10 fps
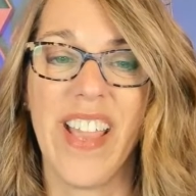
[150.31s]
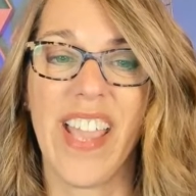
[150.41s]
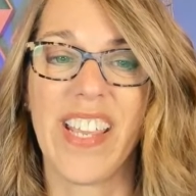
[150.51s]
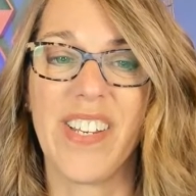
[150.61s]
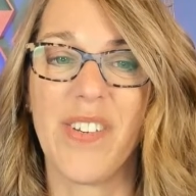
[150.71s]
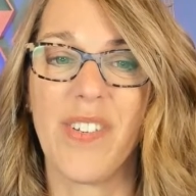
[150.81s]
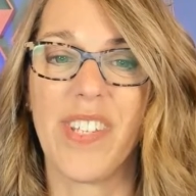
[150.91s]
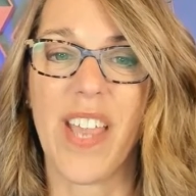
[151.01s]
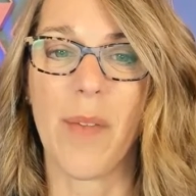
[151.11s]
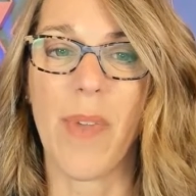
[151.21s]
I can use
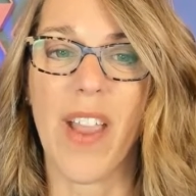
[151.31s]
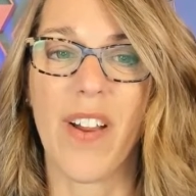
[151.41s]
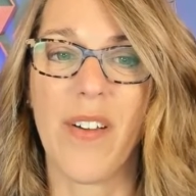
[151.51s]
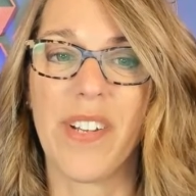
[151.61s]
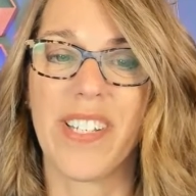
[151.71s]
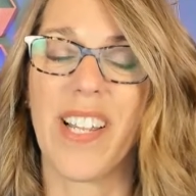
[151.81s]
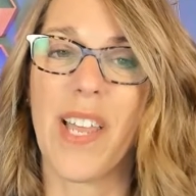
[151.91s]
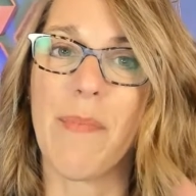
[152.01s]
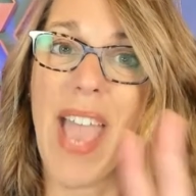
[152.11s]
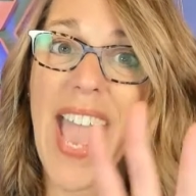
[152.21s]
the up arrow until
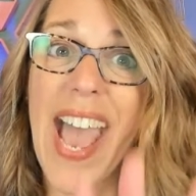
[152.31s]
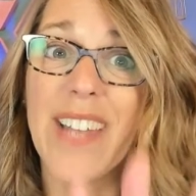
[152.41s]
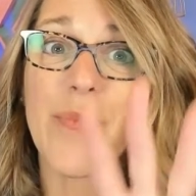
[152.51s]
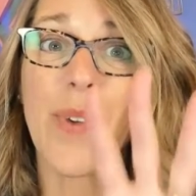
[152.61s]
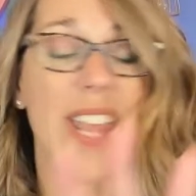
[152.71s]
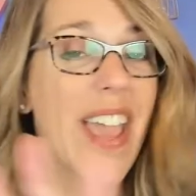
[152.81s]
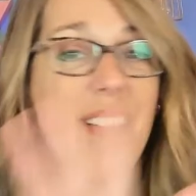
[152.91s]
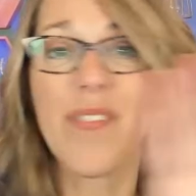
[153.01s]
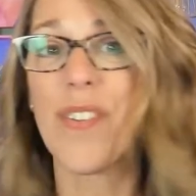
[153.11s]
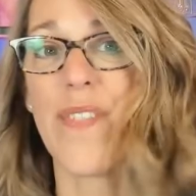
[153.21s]
I'm at
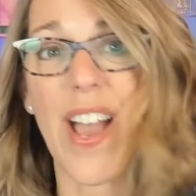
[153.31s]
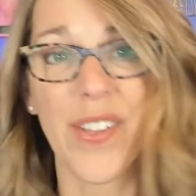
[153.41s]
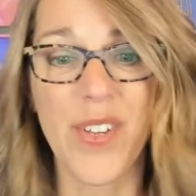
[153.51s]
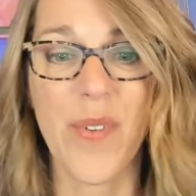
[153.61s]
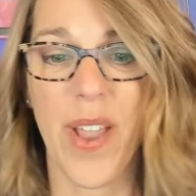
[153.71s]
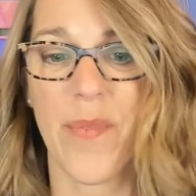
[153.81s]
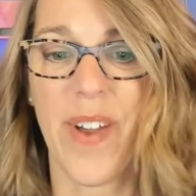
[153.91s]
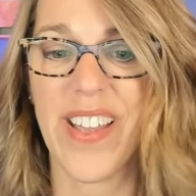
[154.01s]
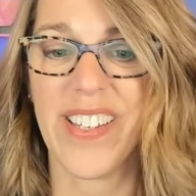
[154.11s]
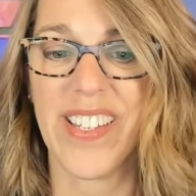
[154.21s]
whatever value I
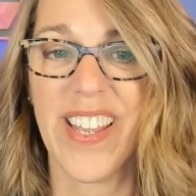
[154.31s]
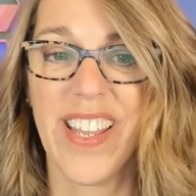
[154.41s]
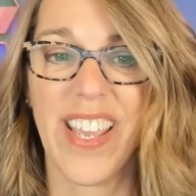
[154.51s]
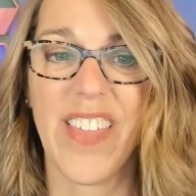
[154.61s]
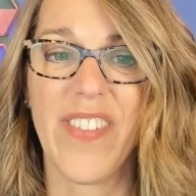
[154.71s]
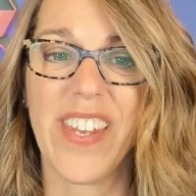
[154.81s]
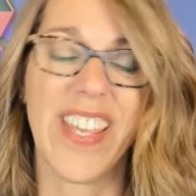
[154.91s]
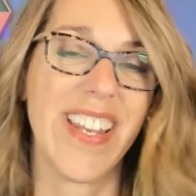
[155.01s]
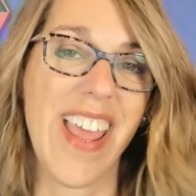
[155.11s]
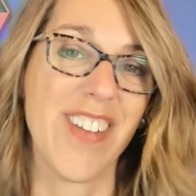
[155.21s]
want and then
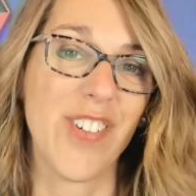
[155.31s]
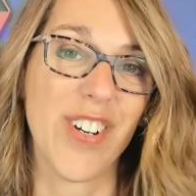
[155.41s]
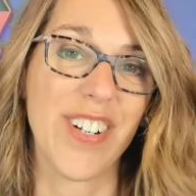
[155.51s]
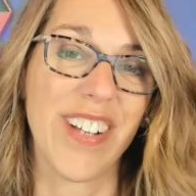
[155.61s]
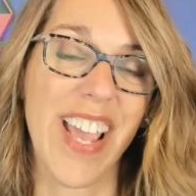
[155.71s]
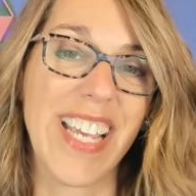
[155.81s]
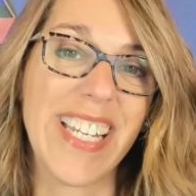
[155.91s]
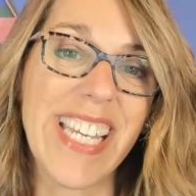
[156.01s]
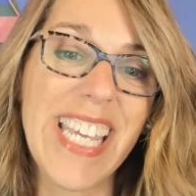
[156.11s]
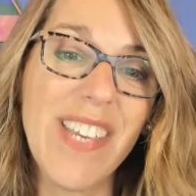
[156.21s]
hit enter. I
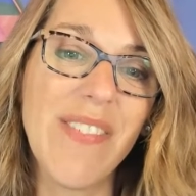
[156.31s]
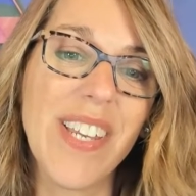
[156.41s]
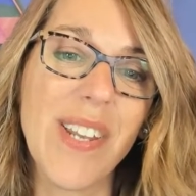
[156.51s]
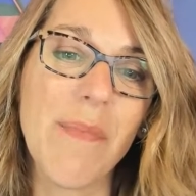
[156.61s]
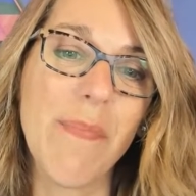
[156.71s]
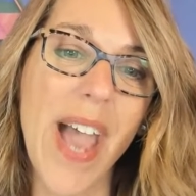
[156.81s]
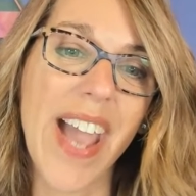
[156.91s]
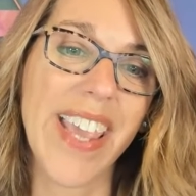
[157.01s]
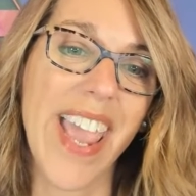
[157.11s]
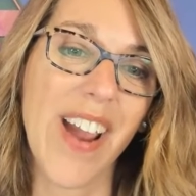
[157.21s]
can even
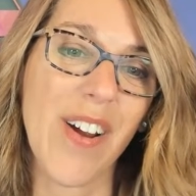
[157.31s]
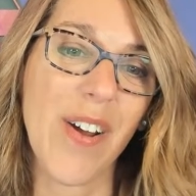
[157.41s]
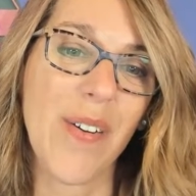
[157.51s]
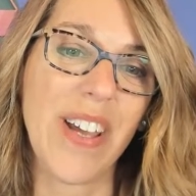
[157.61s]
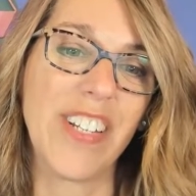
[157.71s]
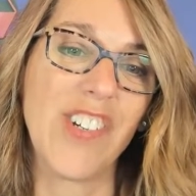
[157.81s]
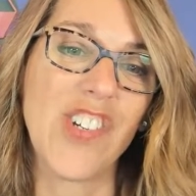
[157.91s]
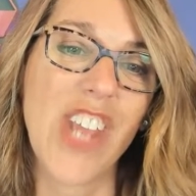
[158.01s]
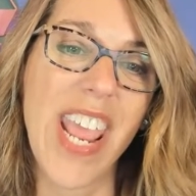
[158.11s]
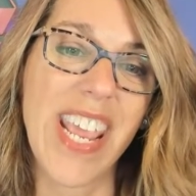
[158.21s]
back arrow and
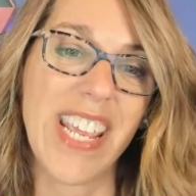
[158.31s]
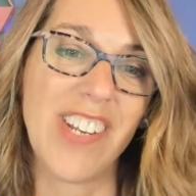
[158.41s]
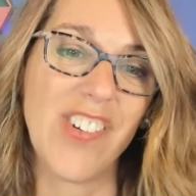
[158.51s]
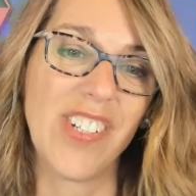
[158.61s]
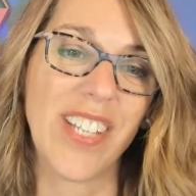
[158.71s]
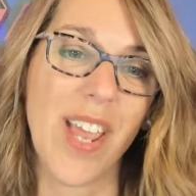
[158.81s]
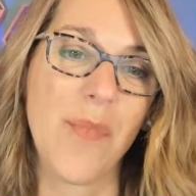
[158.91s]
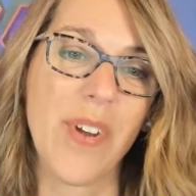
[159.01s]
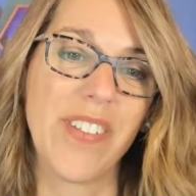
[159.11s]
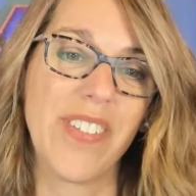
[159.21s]
change, say I
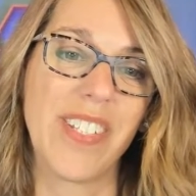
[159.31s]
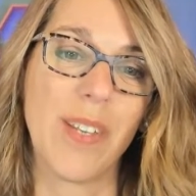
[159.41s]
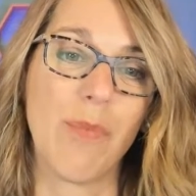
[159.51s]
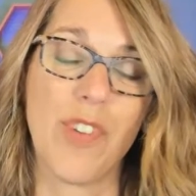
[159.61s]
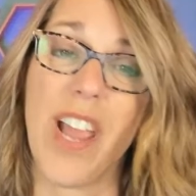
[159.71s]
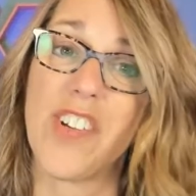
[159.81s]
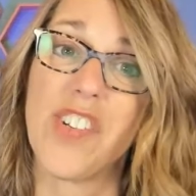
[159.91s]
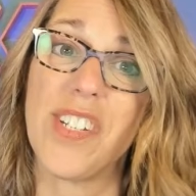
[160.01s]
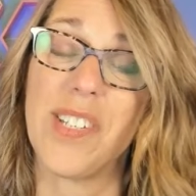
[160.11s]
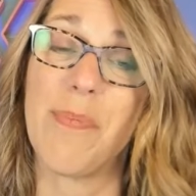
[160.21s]
wanted to subtract
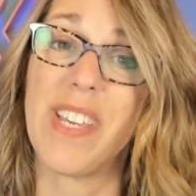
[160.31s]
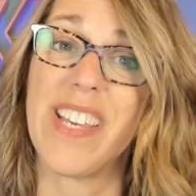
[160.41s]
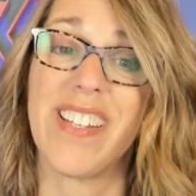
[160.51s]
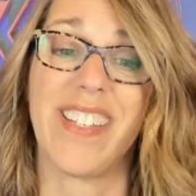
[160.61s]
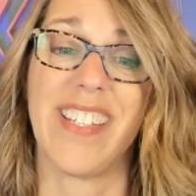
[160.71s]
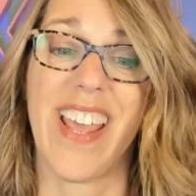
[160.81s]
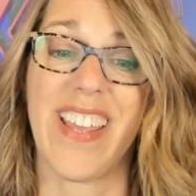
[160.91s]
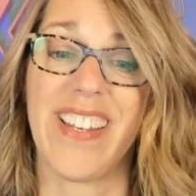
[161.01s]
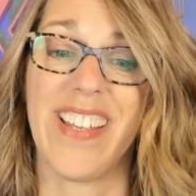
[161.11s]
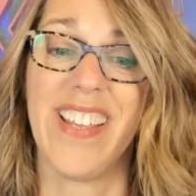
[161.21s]
action to be
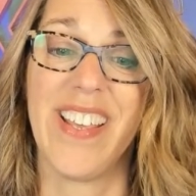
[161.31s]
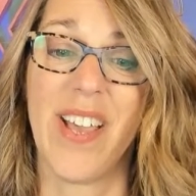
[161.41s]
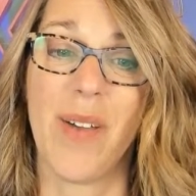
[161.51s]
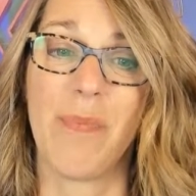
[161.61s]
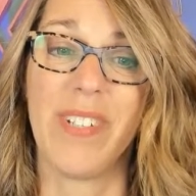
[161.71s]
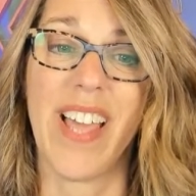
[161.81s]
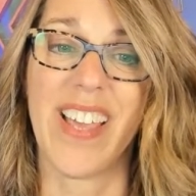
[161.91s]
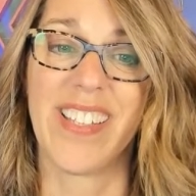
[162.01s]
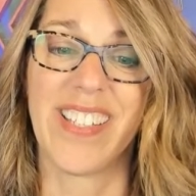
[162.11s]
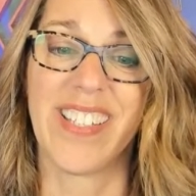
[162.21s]
instead a
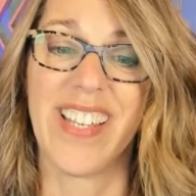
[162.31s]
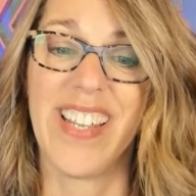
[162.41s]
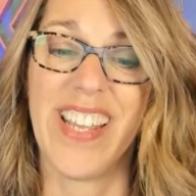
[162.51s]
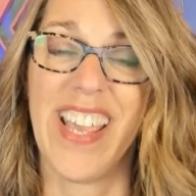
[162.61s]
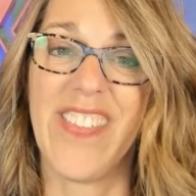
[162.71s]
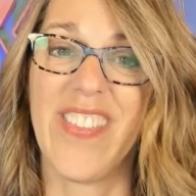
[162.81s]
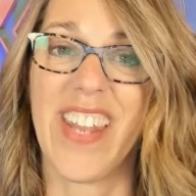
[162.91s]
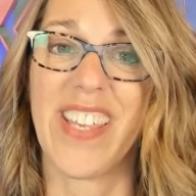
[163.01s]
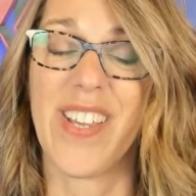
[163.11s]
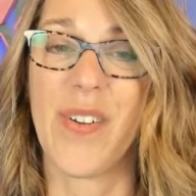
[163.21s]
plus, and then
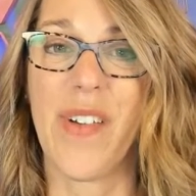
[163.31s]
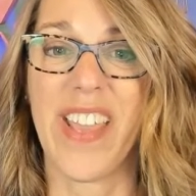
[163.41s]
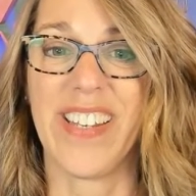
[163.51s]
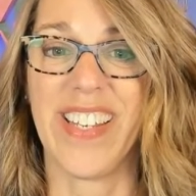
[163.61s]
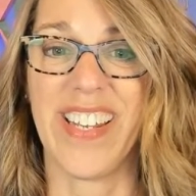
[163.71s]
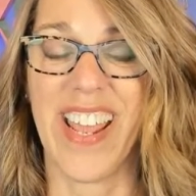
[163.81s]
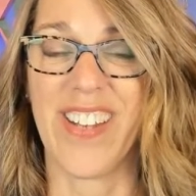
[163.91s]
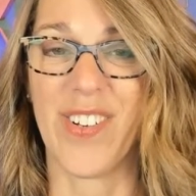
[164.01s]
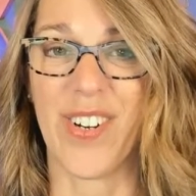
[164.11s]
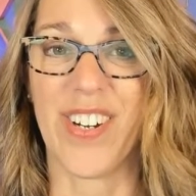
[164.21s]
I can go ahead and hit
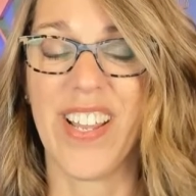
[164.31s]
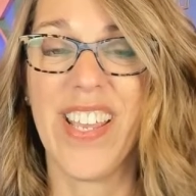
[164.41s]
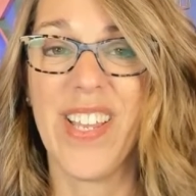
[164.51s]
enter.